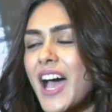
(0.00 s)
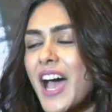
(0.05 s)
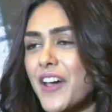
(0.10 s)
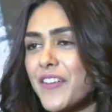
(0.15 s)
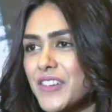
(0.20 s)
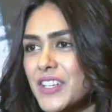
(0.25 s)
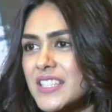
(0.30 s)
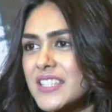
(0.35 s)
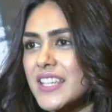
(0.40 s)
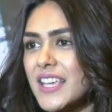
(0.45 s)

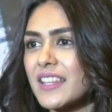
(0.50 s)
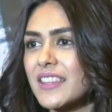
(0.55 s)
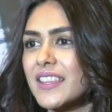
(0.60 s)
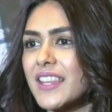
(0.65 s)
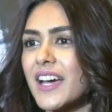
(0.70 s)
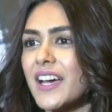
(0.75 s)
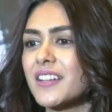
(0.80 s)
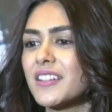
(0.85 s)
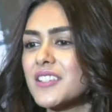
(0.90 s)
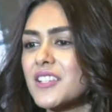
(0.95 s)
Having said
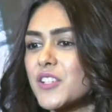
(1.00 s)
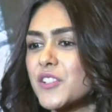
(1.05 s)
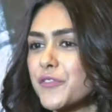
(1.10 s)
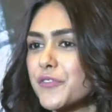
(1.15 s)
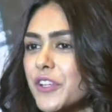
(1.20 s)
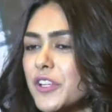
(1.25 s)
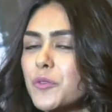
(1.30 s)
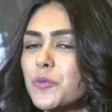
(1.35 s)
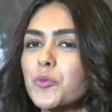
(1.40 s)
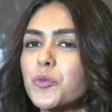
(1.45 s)
that, this
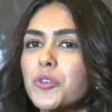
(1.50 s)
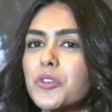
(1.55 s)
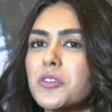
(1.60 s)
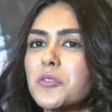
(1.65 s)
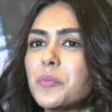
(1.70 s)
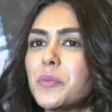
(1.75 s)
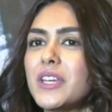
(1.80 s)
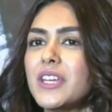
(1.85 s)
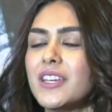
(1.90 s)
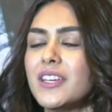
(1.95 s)
film
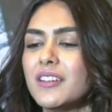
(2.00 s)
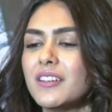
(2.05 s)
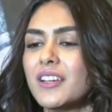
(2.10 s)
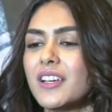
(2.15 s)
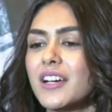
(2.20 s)
wouldn't be